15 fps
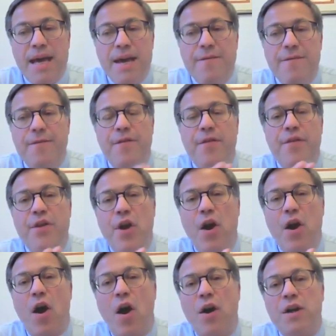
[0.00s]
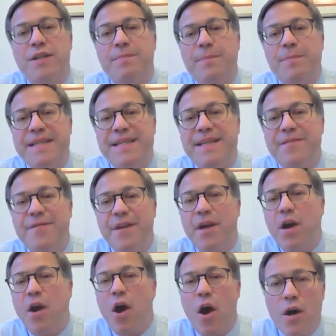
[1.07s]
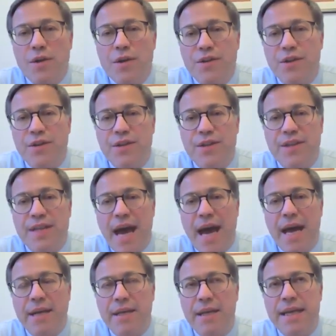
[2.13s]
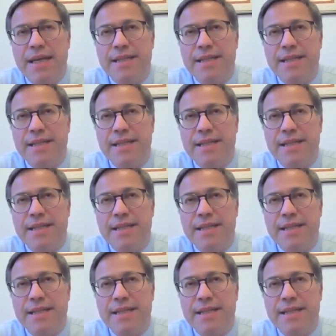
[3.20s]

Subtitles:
If there are specific causes that